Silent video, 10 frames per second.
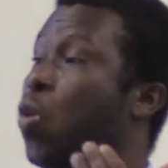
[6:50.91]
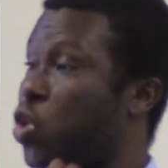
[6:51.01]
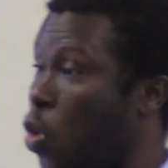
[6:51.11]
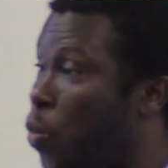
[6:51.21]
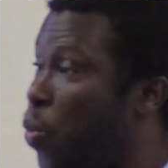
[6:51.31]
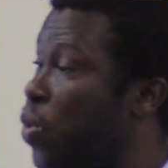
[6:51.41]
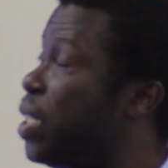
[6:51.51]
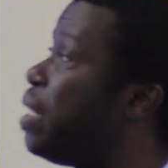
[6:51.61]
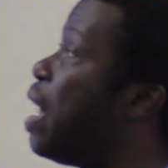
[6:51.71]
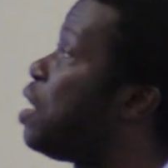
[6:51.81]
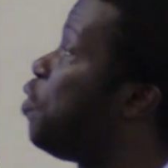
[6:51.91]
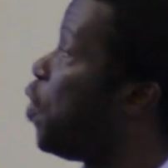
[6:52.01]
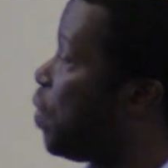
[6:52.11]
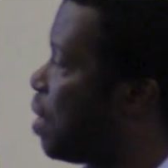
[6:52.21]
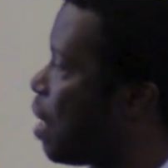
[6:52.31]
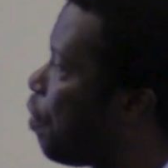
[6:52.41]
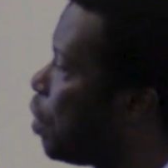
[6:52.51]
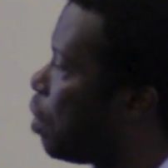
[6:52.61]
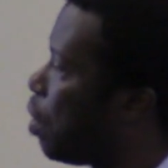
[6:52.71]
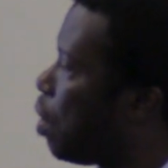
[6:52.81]
was opened in
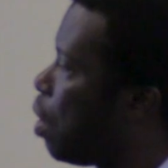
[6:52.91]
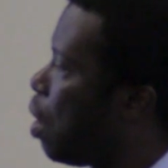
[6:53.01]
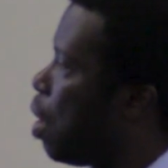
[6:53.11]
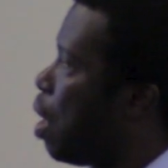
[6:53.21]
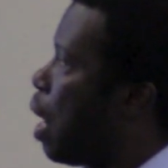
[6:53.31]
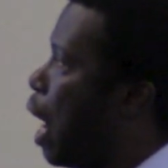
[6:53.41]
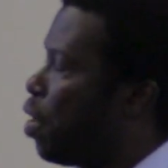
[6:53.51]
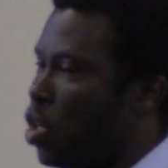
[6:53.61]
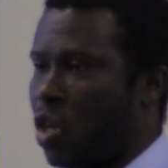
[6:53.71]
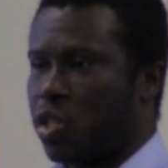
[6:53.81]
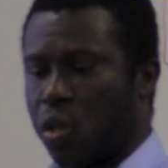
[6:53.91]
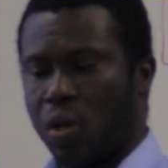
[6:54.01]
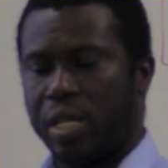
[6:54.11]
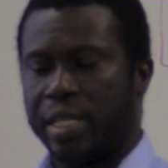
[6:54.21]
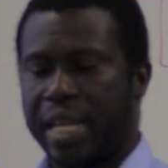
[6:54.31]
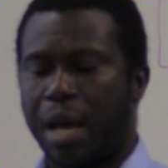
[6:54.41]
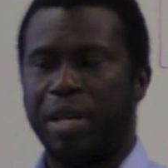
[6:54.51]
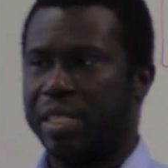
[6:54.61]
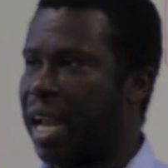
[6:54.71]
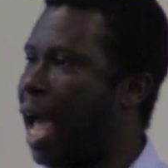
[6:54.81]
1957. And not just only dam
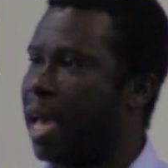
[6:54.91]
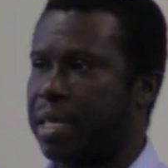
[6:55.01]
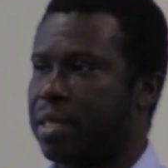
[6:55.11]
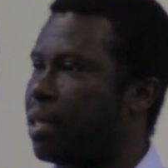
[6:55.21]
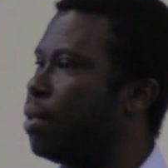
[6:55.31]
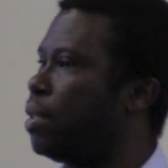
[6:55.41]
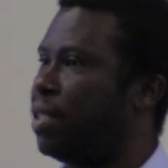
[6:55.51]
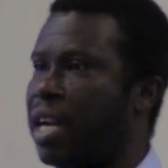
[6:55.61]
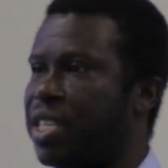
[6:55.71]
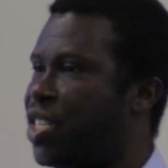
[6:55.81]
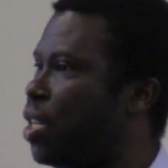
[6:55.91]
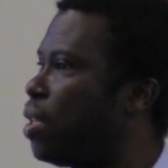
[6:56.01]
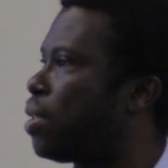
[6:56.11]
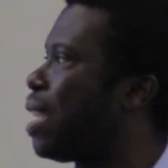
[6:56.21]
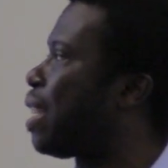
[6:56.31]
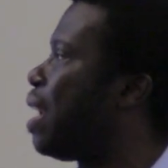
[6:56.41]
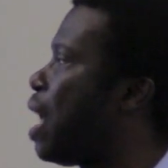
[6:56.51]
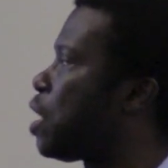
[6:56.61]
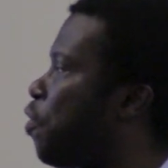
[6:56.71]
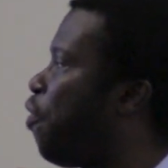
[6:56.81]
and dikes, dredging started
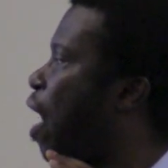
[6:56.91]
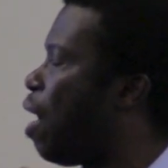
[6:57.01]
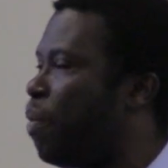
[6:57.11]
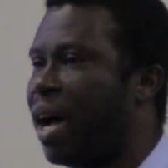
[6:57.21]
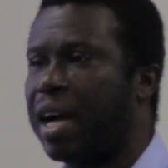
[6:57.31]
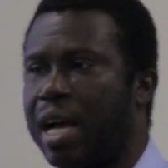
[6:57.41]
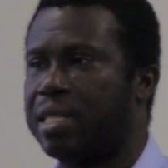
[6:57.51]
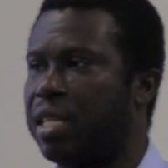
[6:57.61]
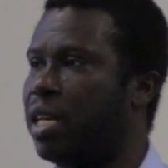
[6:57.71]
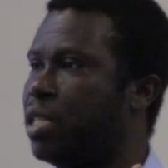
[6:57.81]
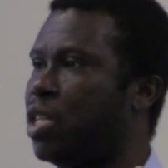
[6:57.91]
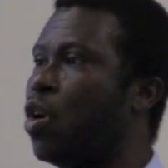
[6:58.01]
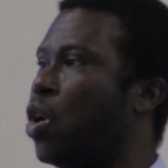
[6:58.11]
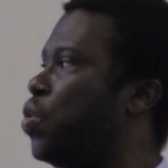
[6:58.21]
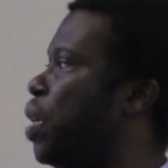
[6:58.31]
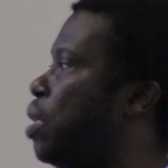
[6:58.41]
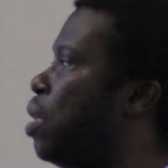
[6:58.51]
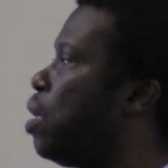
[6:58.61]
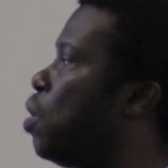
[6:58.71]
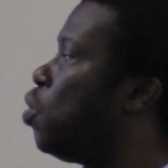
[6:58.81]
as far back as the 1800s,
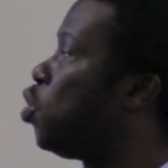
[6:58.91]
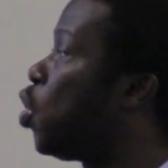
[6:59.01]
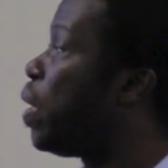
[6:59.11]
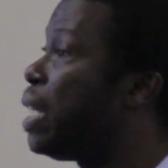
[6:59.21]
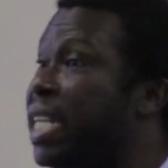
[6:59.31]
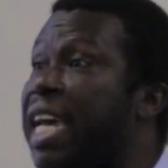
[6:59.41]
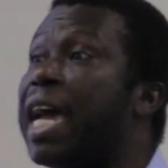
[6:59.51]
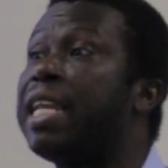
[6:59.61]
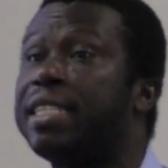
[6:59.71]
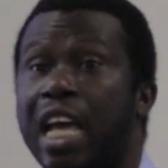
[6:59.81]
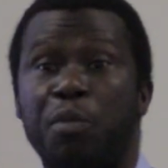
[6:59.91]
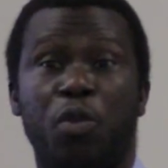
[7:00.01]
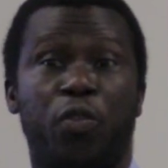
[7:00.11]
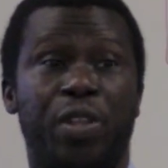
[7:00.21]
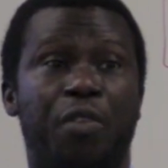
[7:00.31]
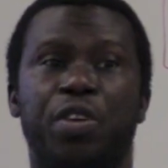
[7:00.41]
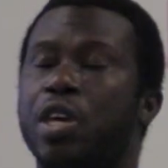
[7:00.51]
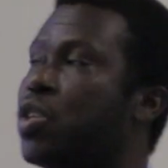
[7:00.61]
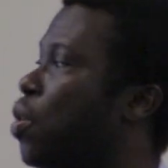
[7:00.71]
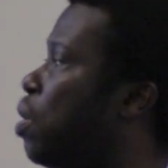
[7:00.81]
during the early time of
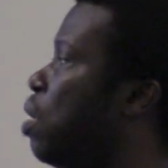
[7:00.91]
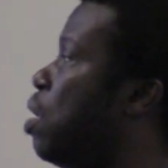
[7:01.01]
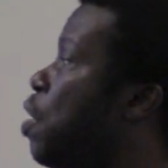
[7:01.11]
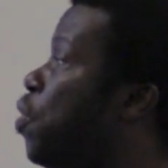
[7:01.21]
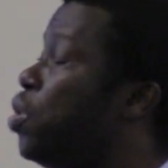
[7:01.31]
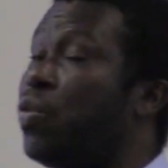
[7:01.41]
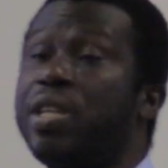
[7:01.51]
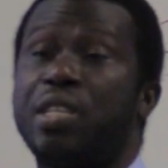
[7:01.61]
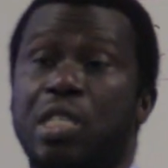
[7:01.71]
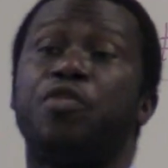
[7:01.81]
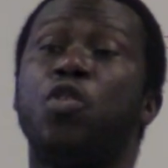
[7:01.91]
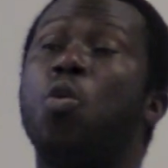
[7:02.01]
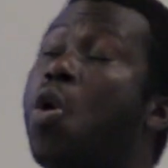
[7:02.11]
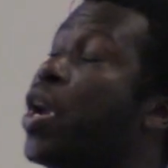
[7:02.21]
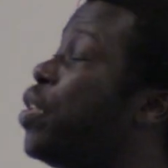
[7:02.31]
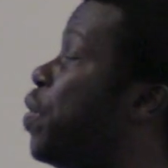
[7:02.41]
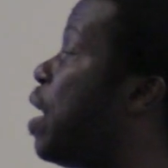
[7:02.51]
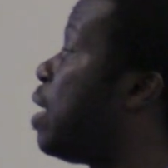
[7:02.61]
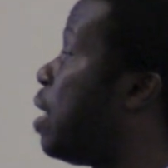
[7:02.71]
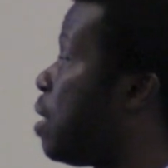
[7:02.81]
navigation, even during the Civil War in the
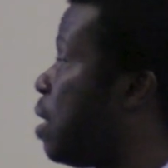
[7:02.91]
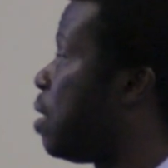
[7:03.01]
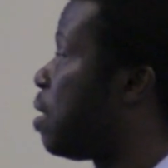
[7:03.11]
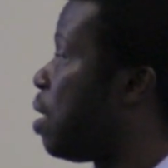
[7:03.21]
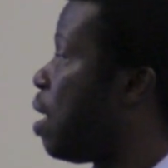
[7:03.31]
United States.